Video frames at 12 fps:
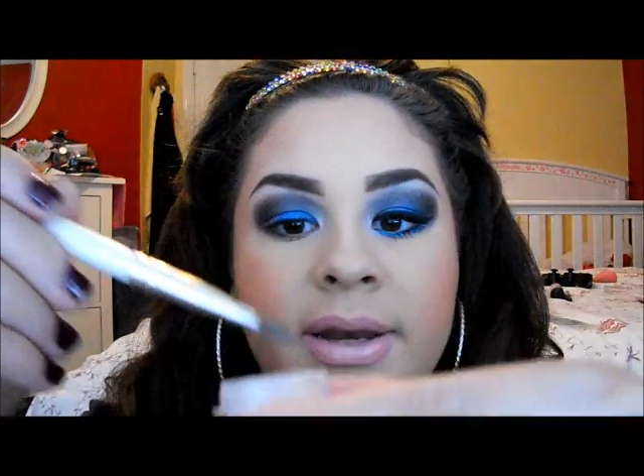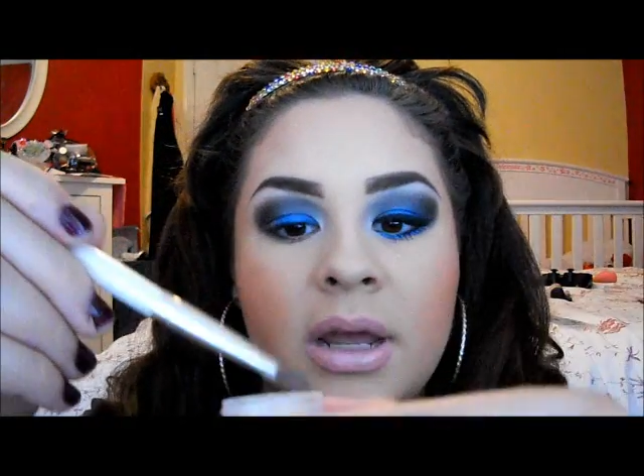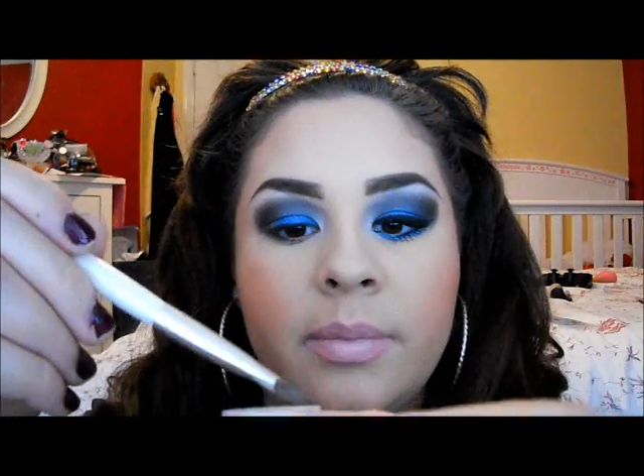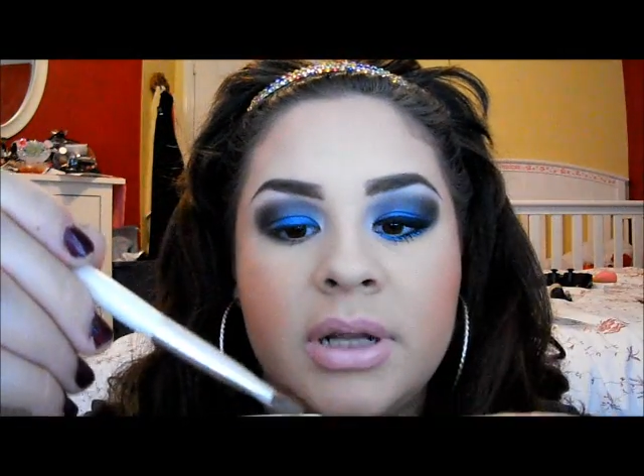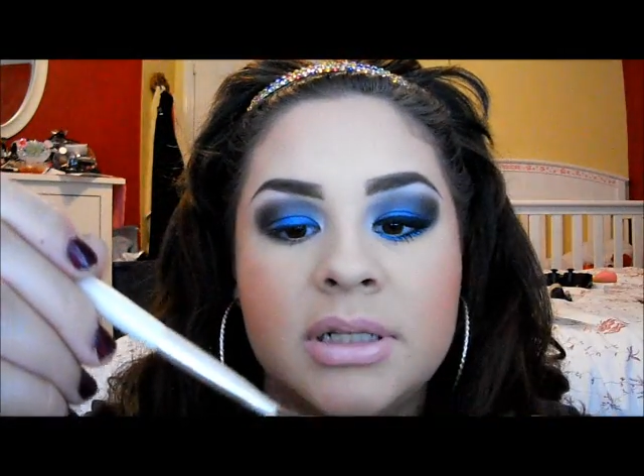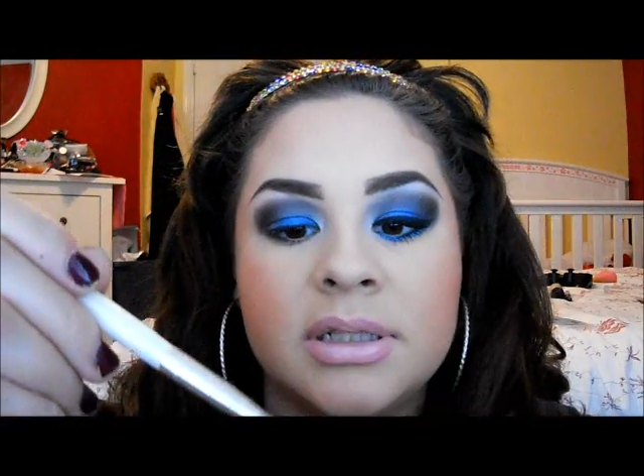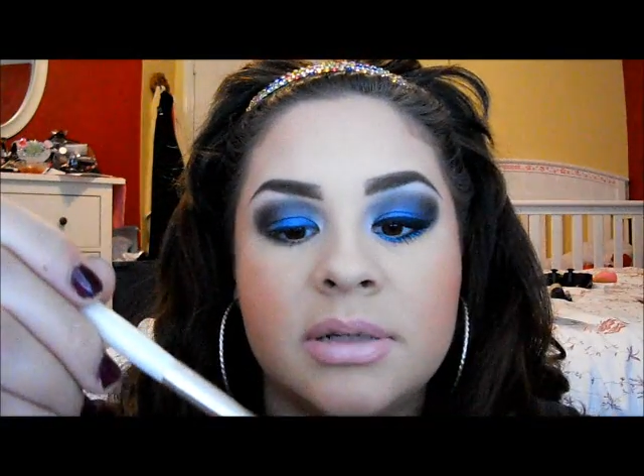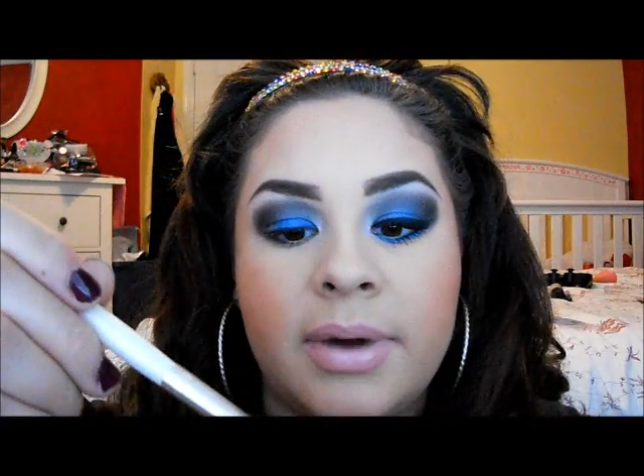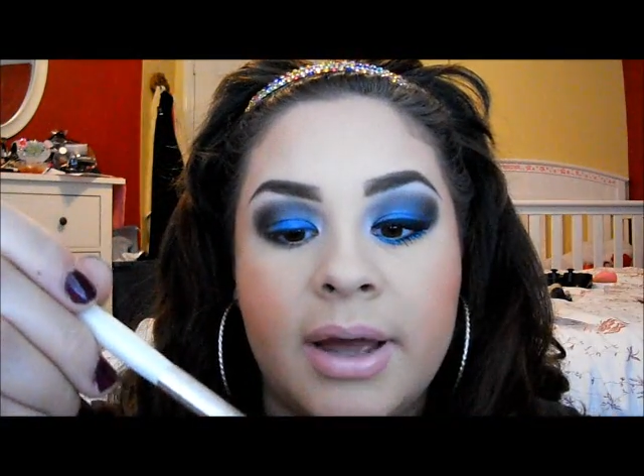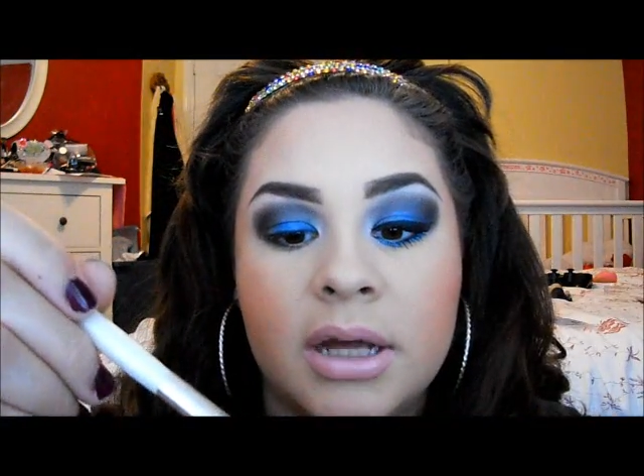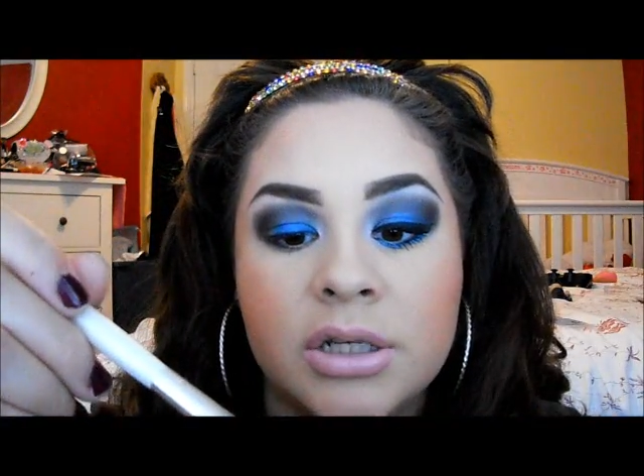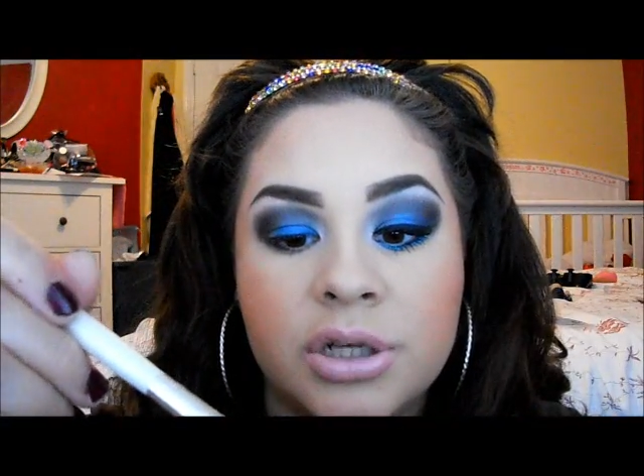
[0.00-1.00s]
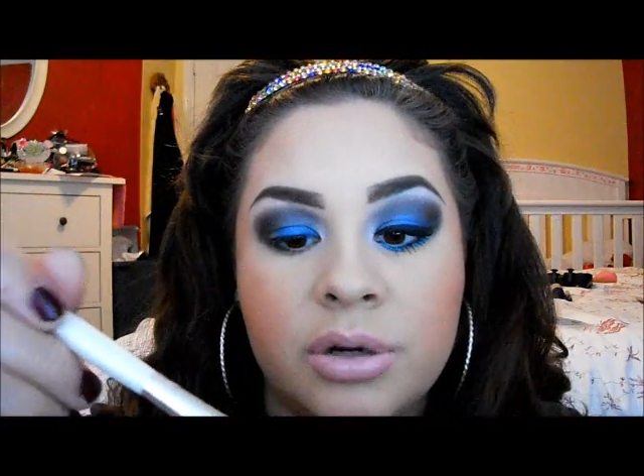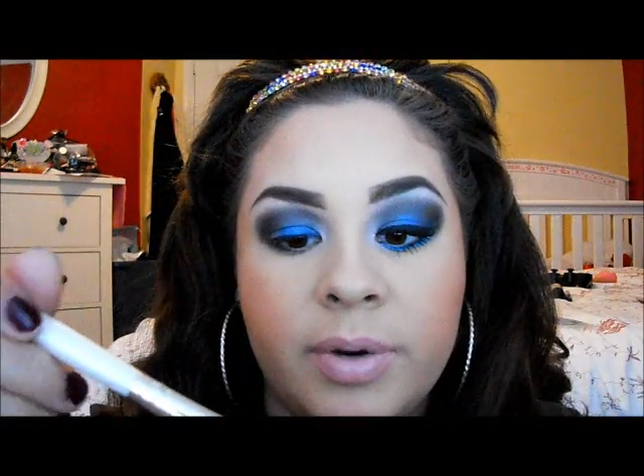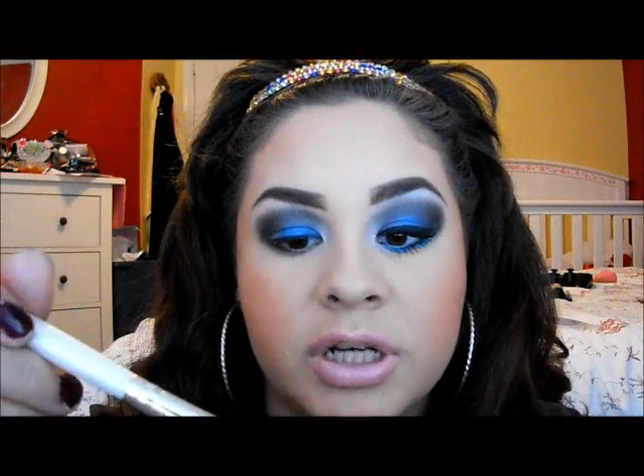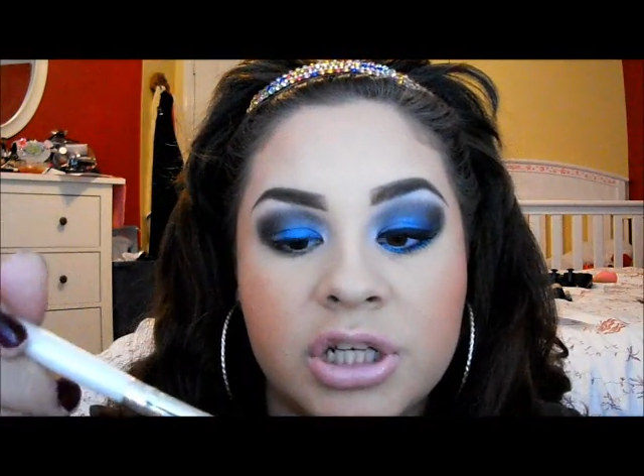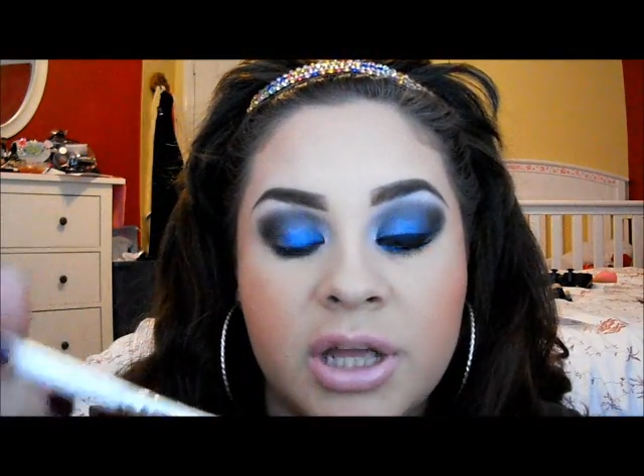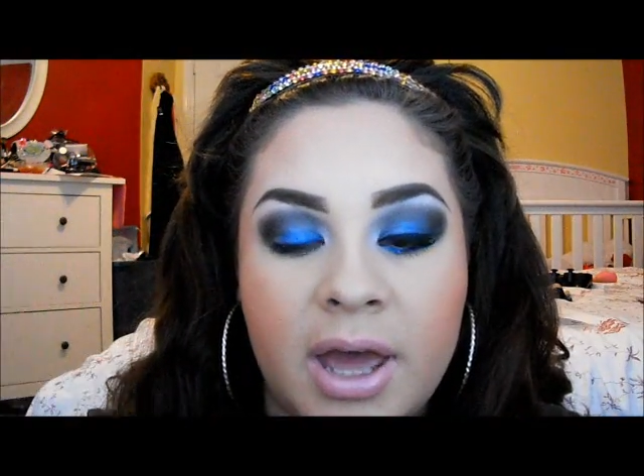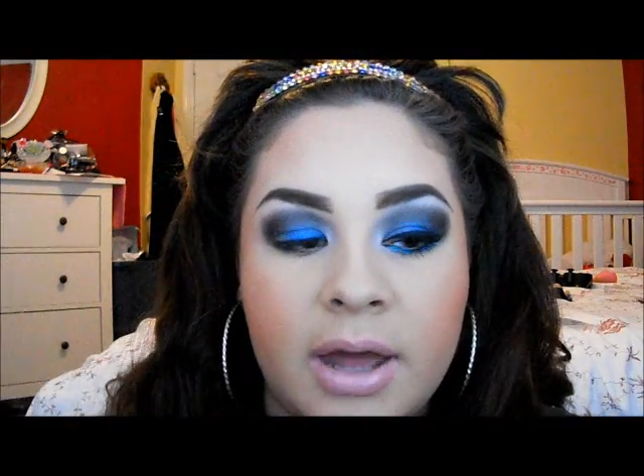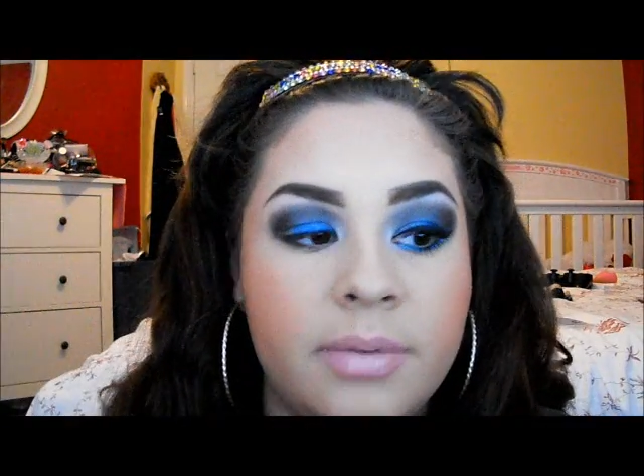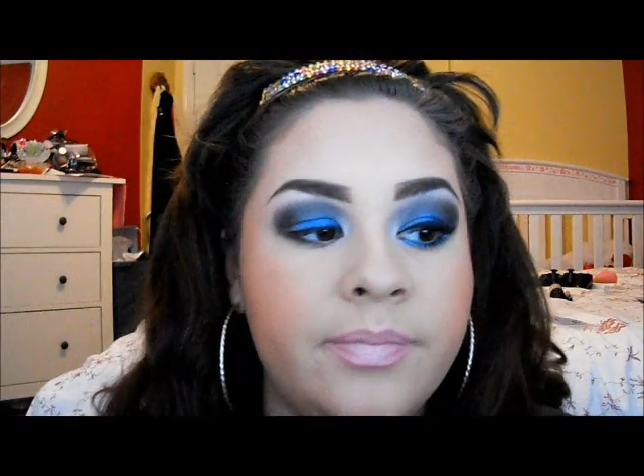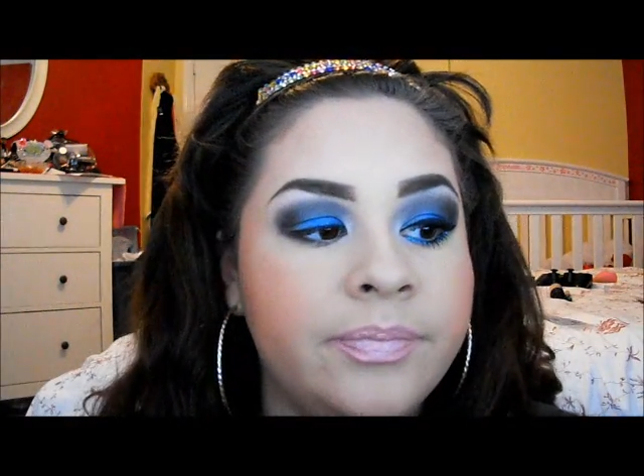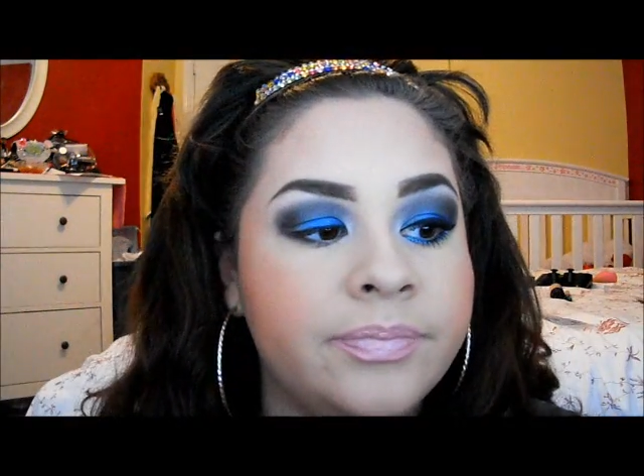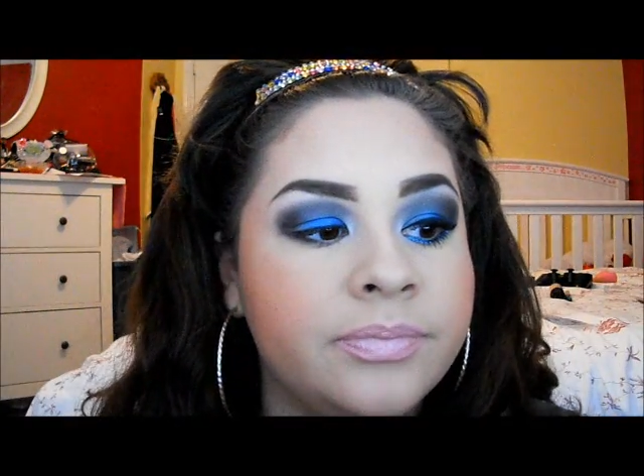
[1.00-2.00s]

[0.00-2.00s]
diamonds in my eyeshadow brush again.